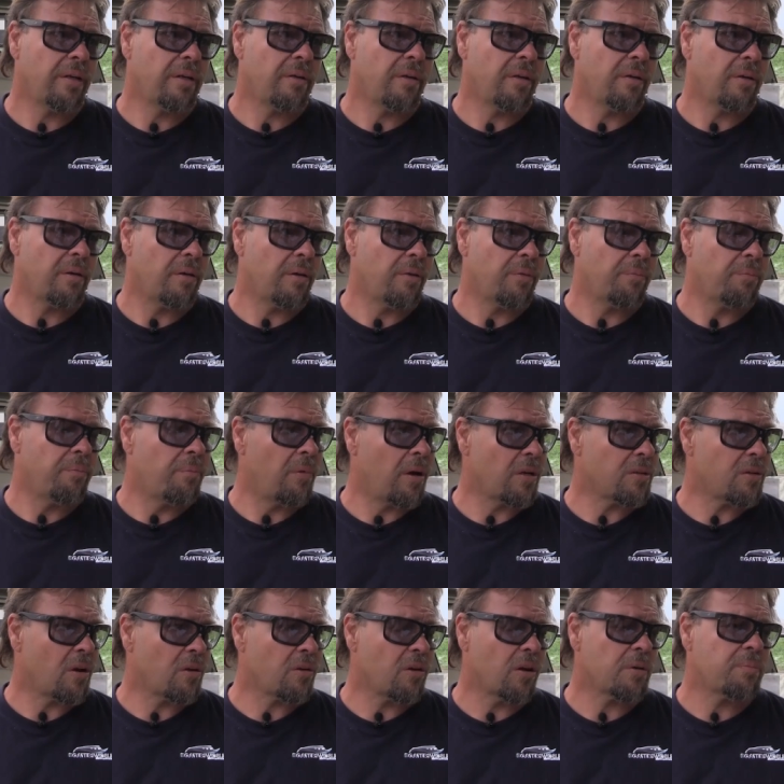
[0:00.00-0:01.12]
her.
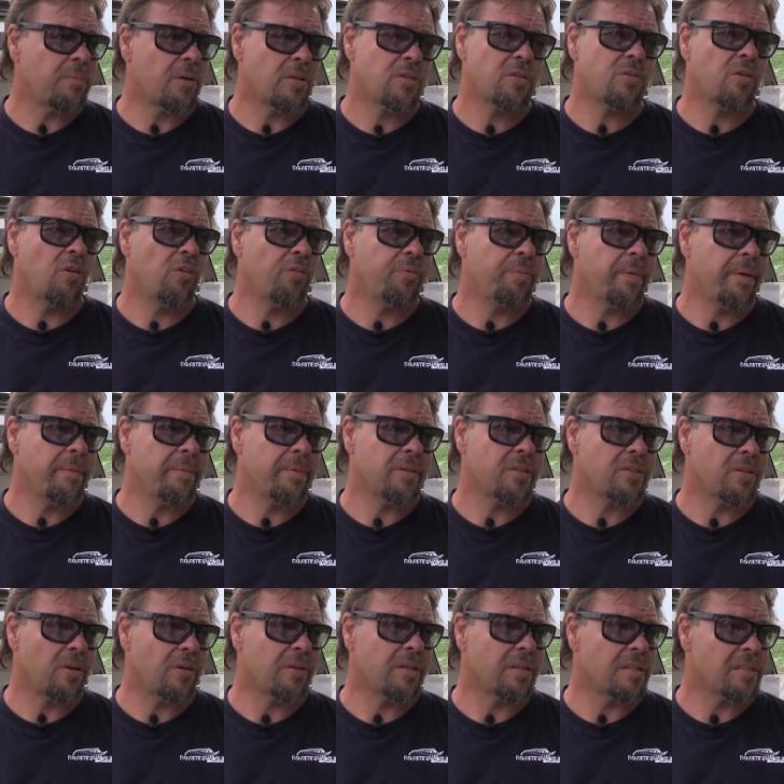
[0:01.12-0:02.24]
Uh, I got my staff
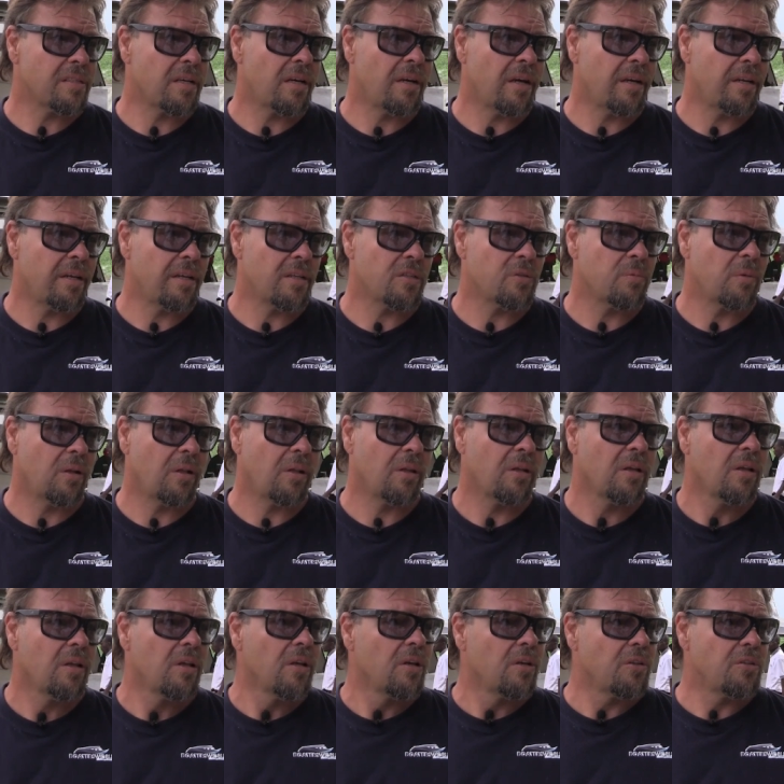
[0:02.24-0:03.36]
members on the side as well
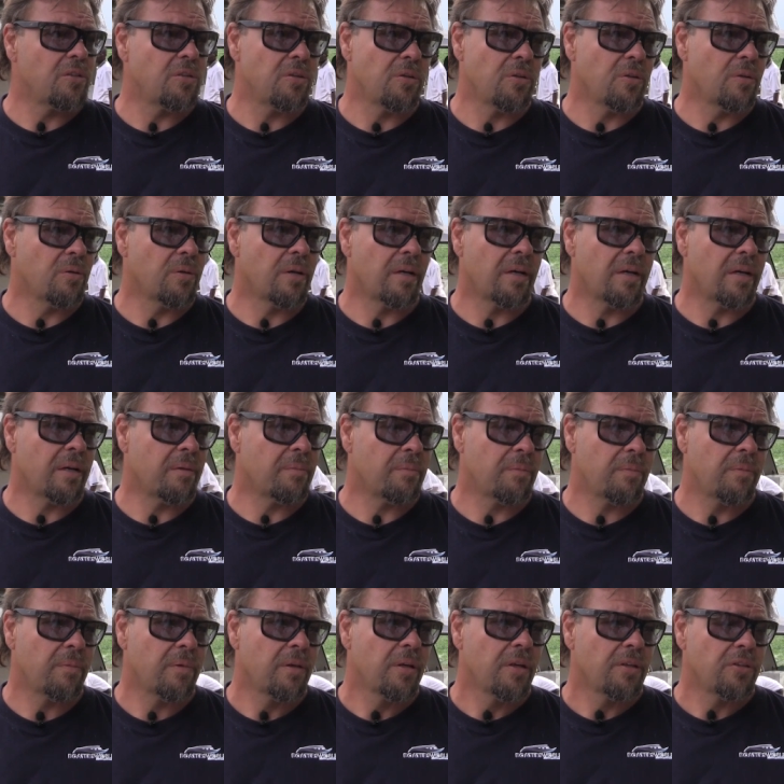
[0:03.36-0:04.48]
to, um,
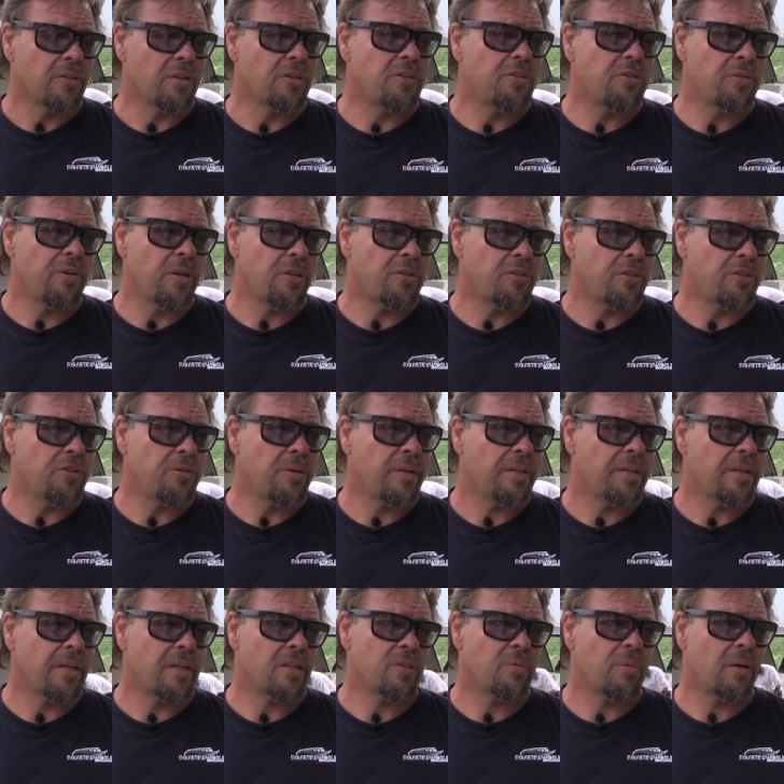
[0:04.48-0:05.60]
to, to, treat
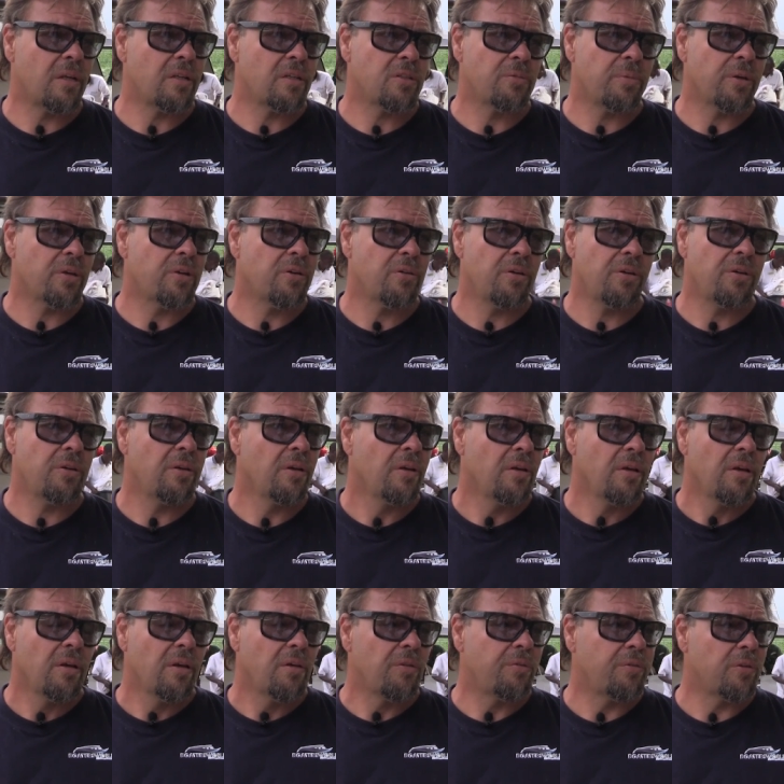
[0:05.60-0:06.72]
her as well as we could,
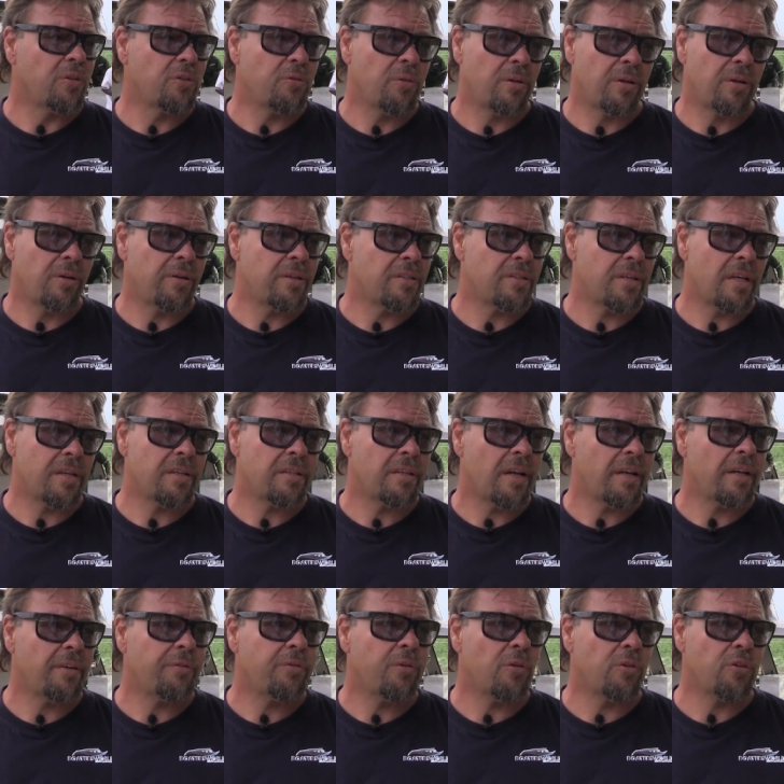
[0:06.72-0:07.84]
for, to
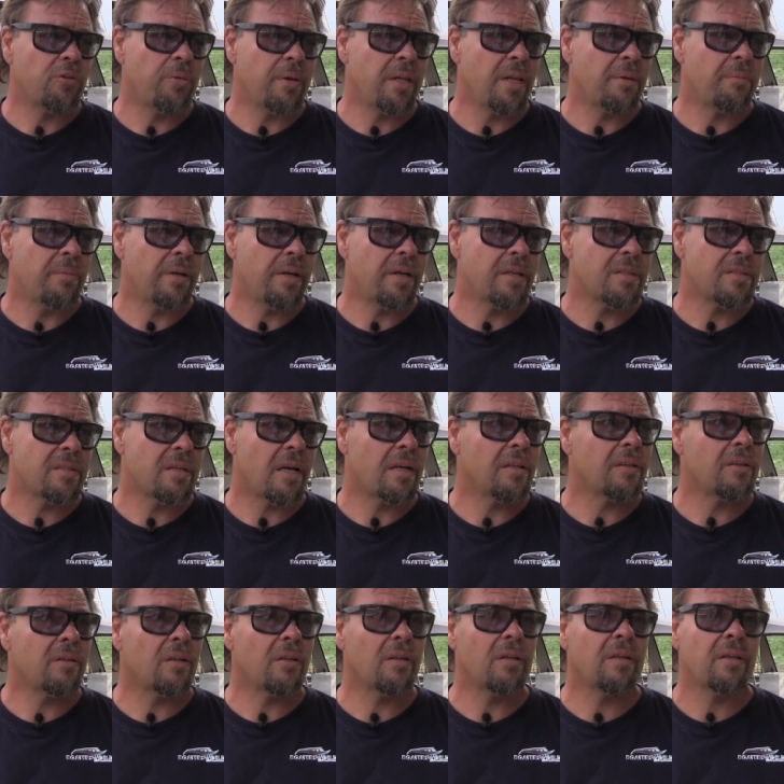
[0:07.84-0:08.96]
resuscitate for 20 minutes
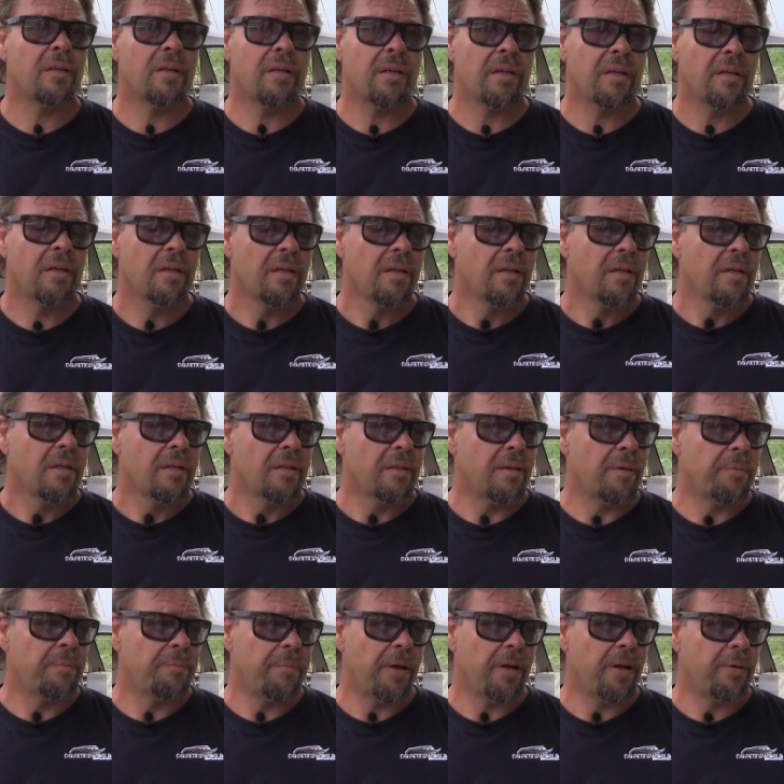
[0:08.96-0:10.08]
until uh, the
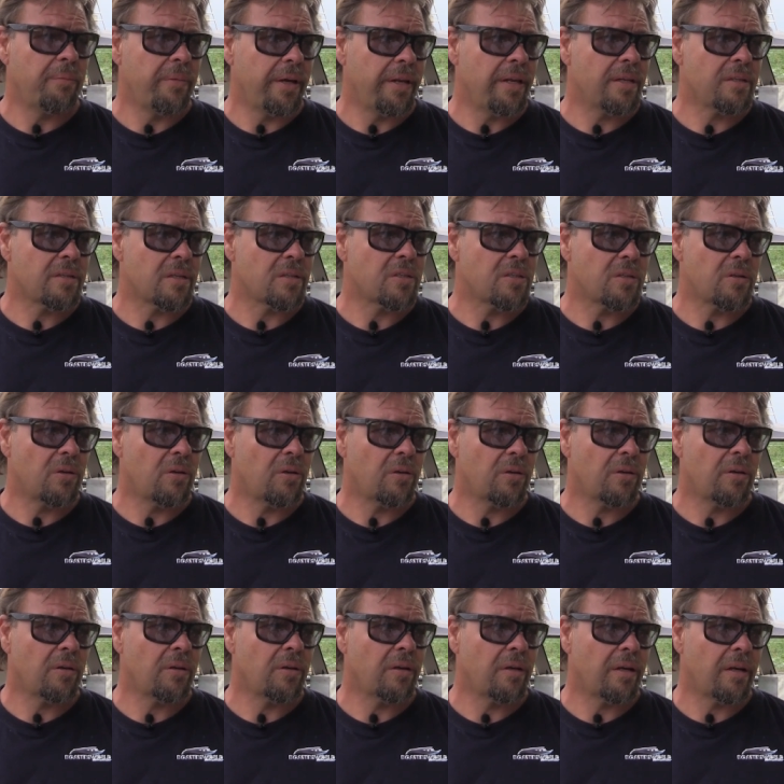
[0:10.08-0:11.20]
paramedics and so
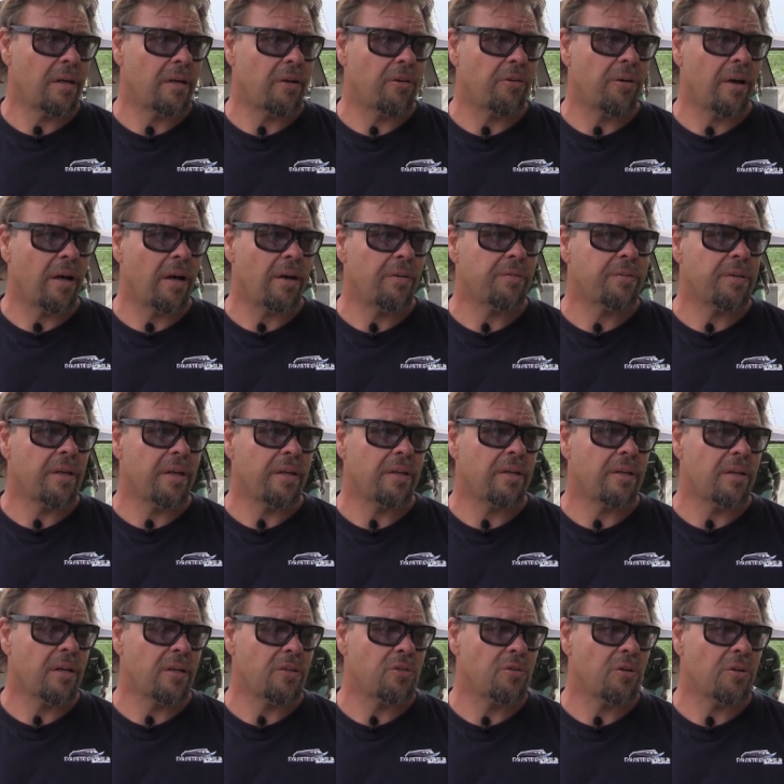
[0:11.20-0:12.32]
on uh, arrived
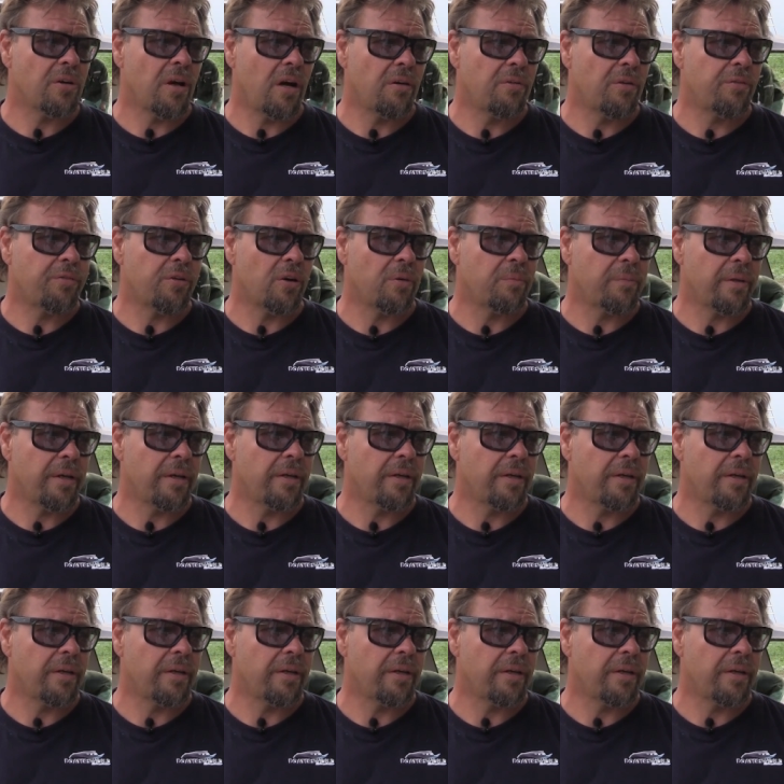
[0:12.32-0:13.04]
and uh, took over from